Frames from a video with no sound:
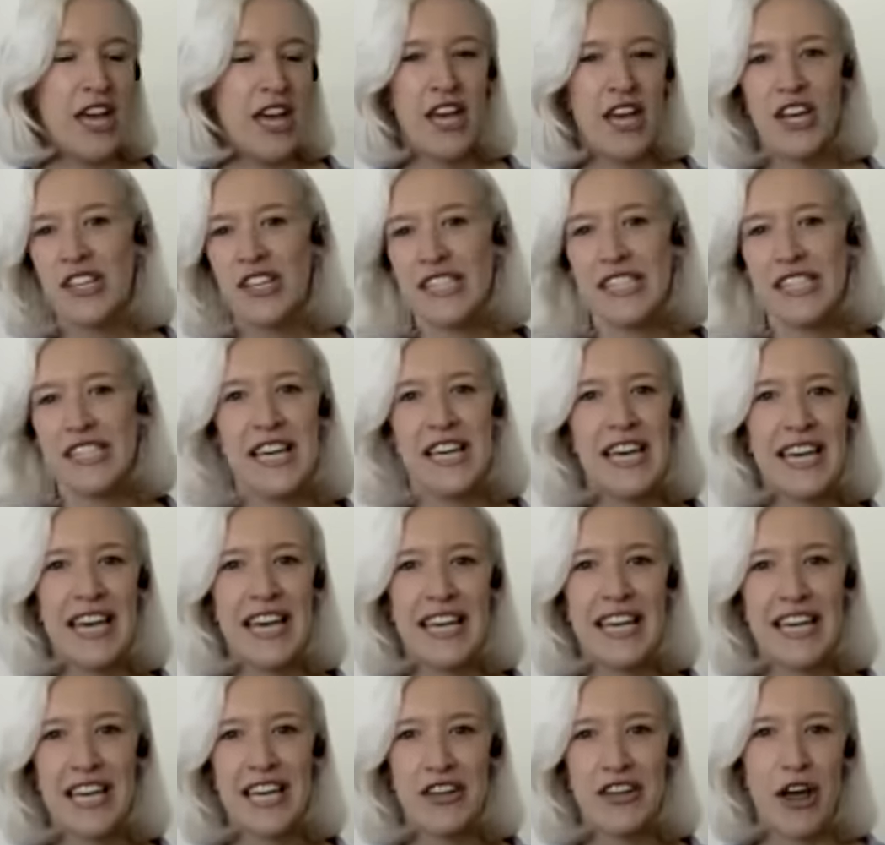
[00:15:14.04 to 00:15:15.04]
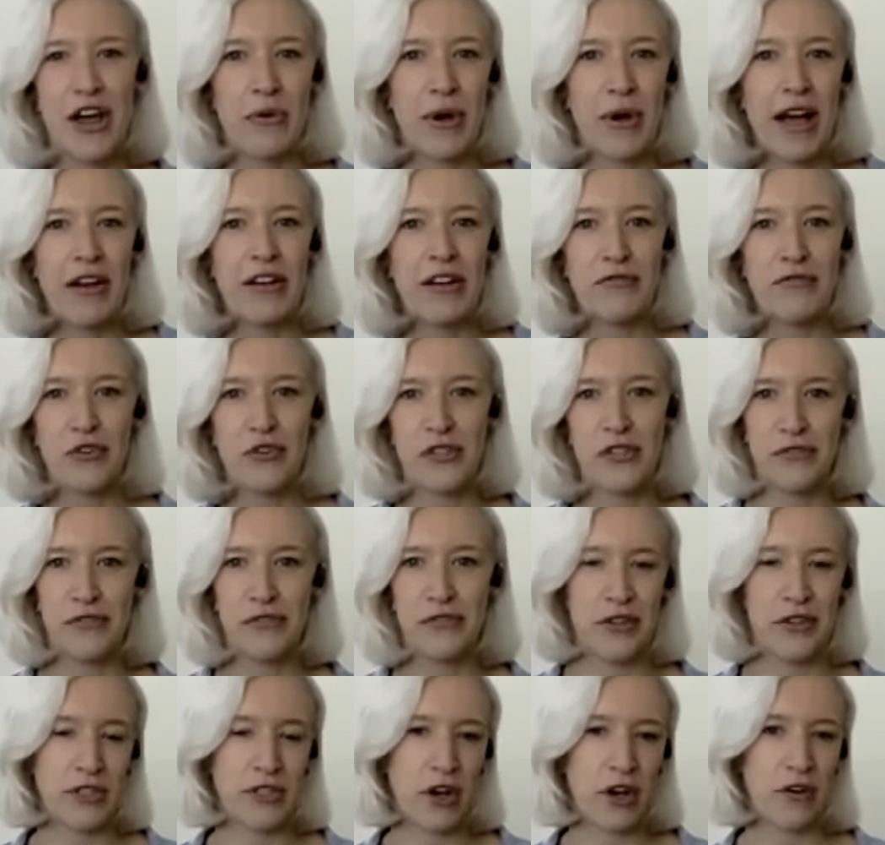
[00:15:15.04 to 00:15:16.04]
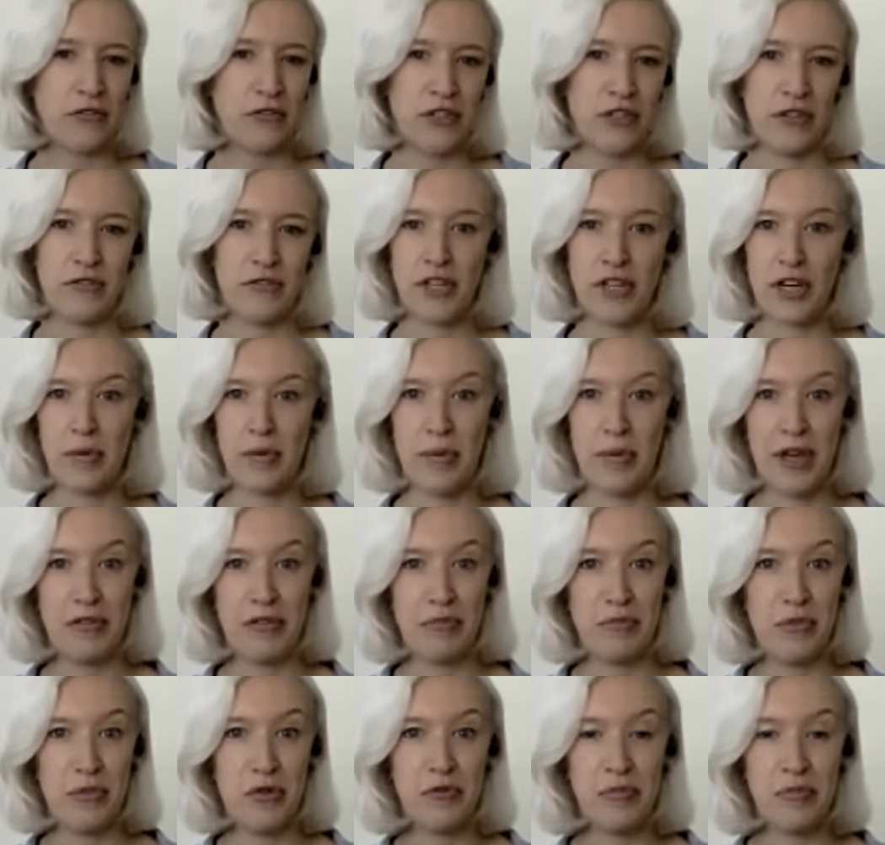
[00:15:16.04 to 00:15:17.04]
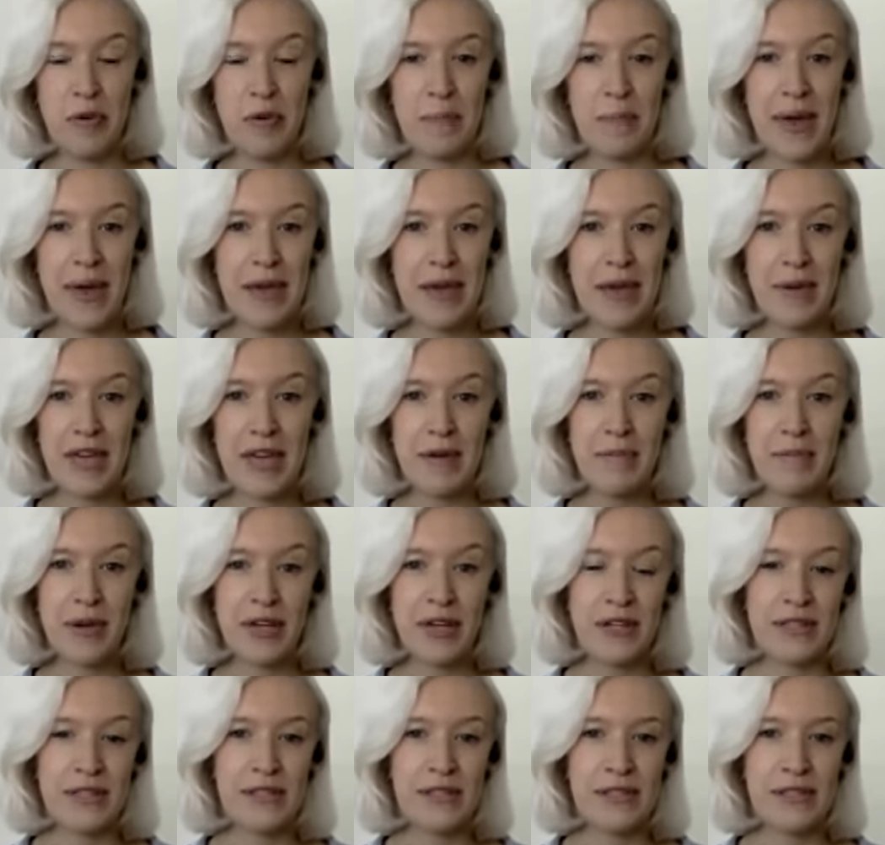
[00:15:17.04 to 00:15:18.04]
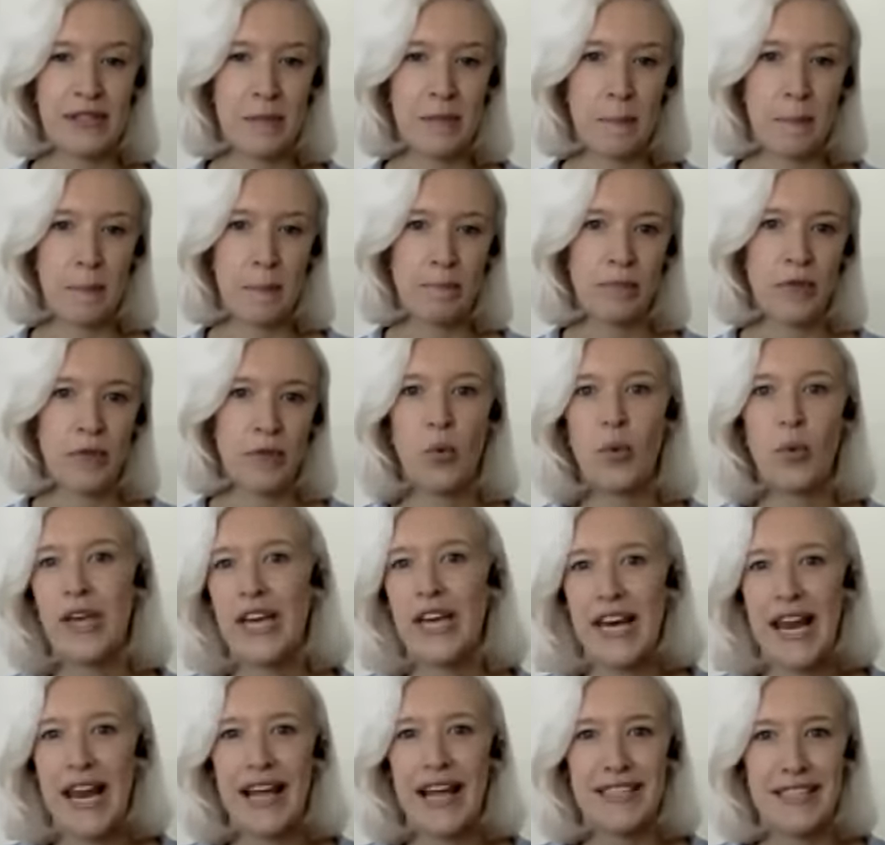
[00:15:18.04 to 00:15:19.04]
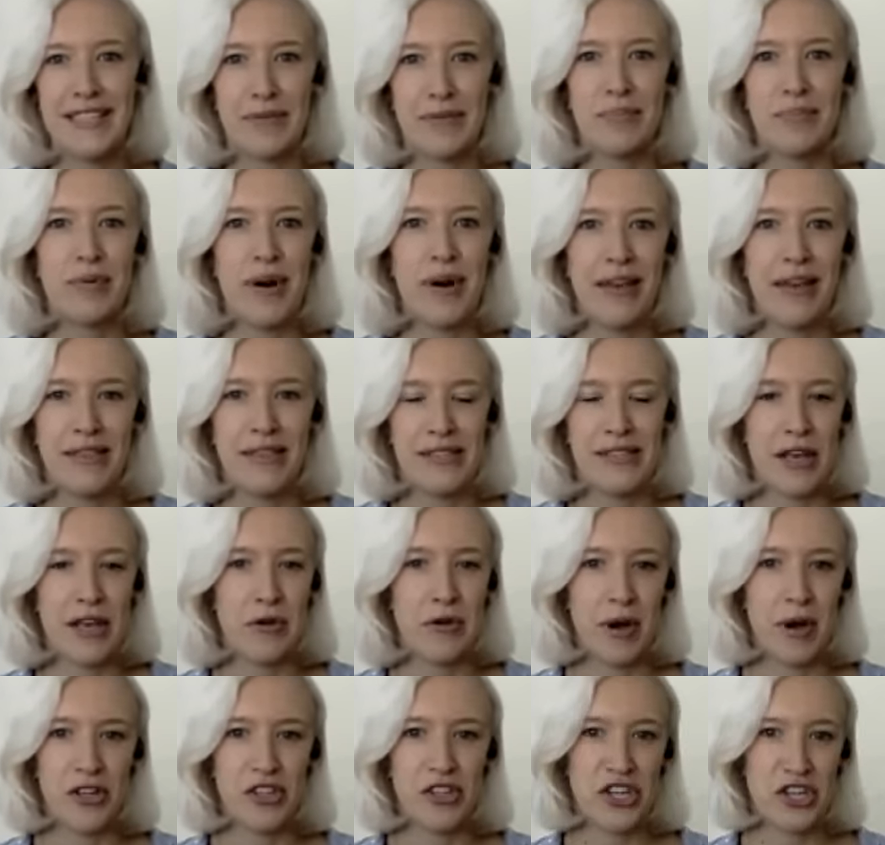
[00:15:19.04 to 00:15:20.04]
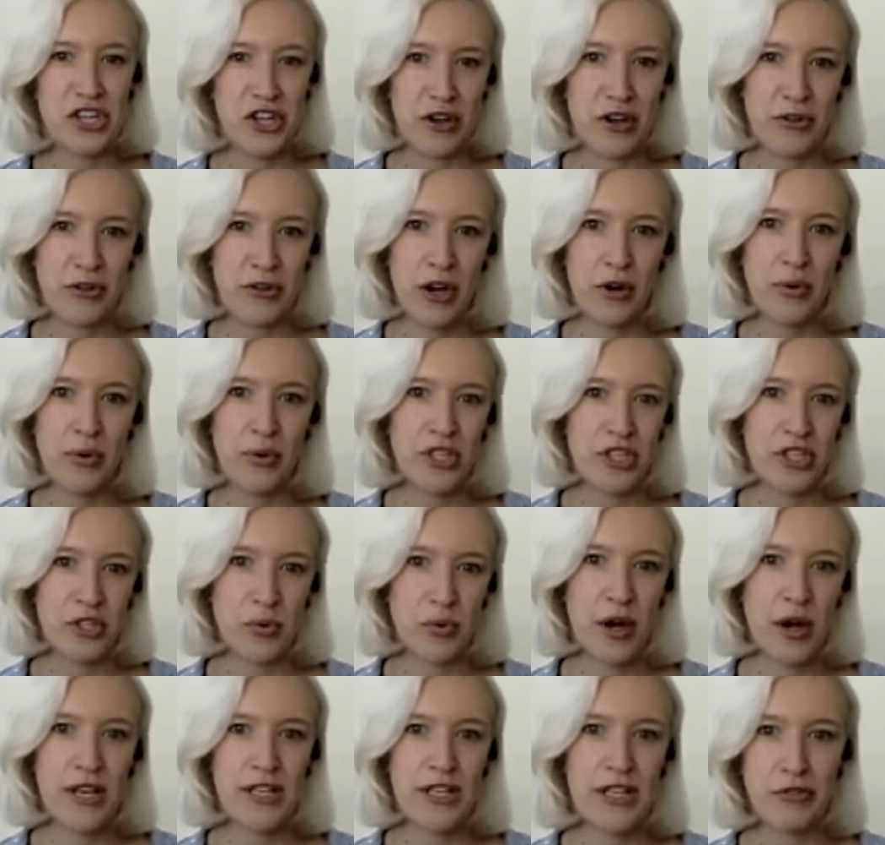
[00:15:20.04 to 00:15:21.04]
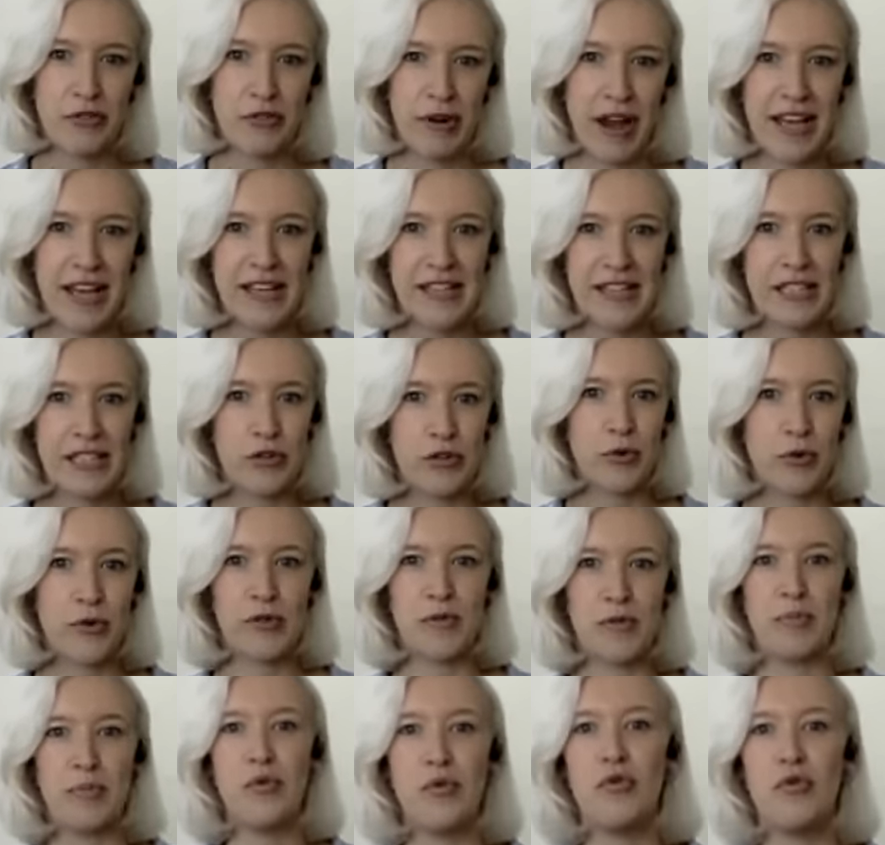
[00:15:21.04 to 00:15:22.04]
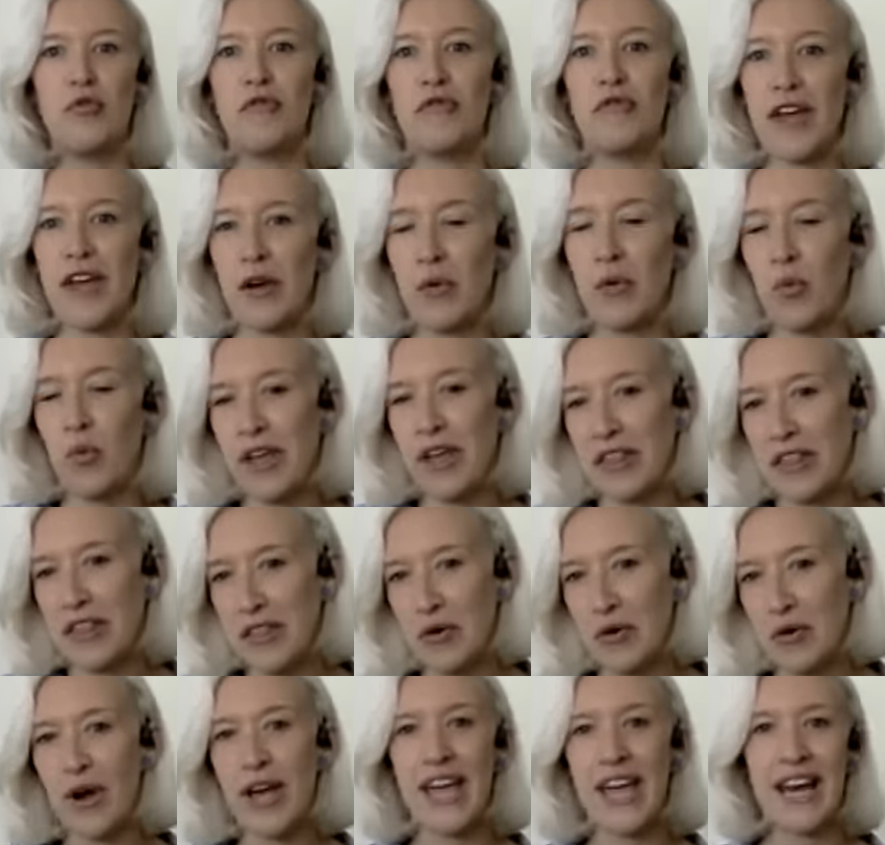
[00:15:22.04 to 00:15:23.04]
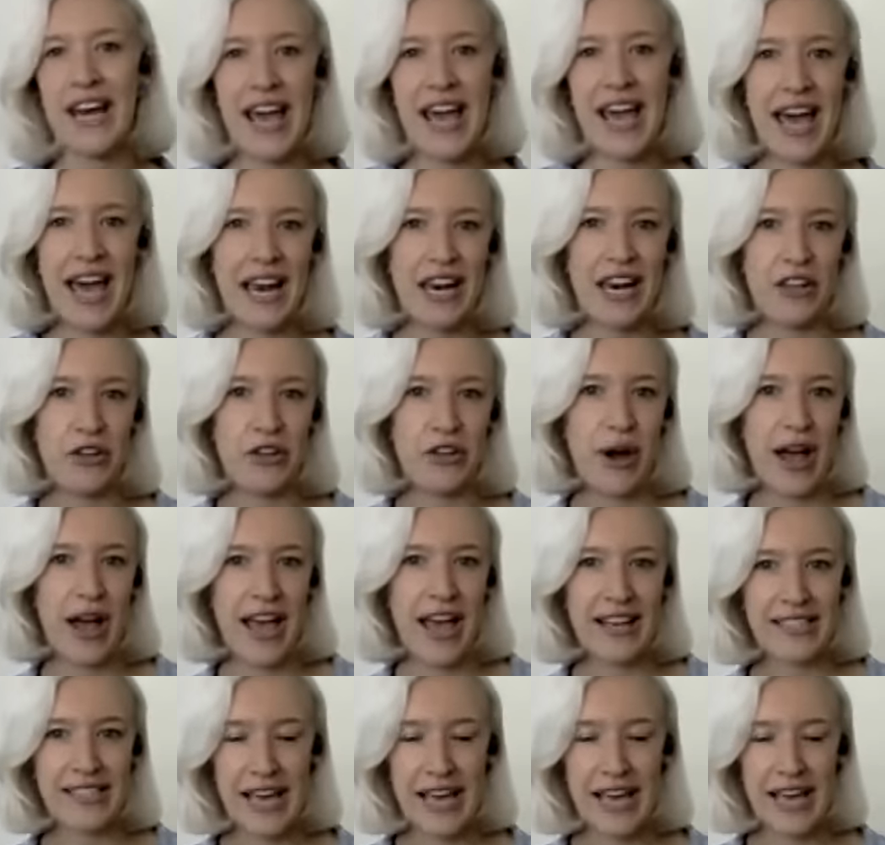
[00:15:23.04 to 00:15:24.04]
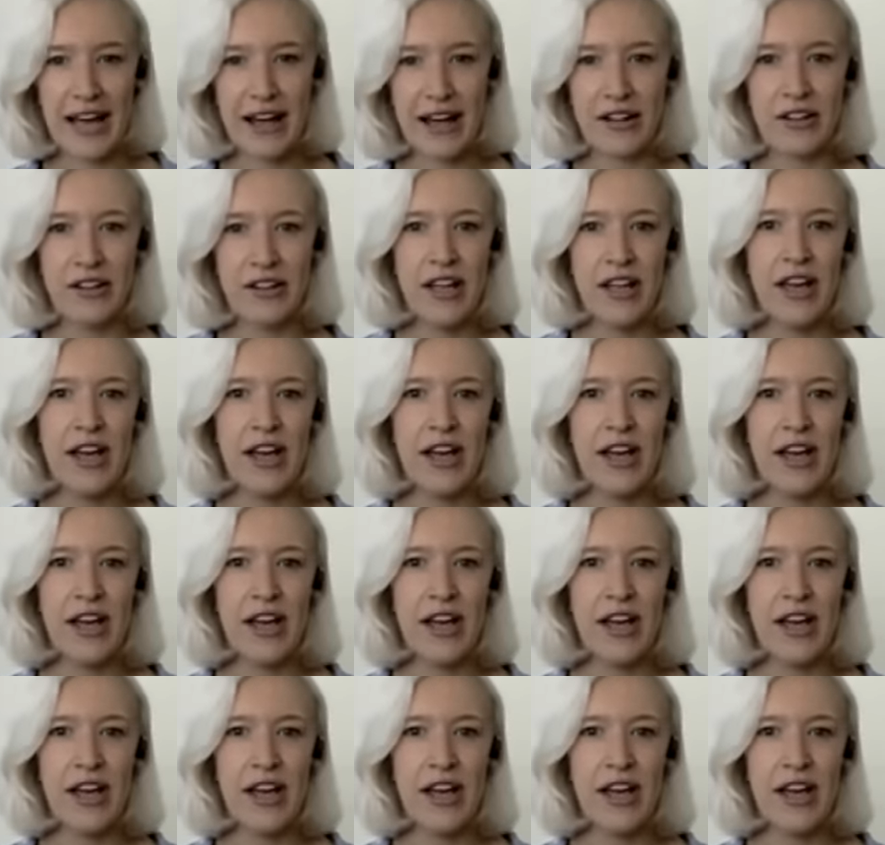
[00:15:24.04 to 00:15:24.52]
seeing, how your voice feels after you've done a bit of movement, maybe, because we connect to the breath so much in yoga, which is why it's great. So you're always moving with your inhale and your exhale,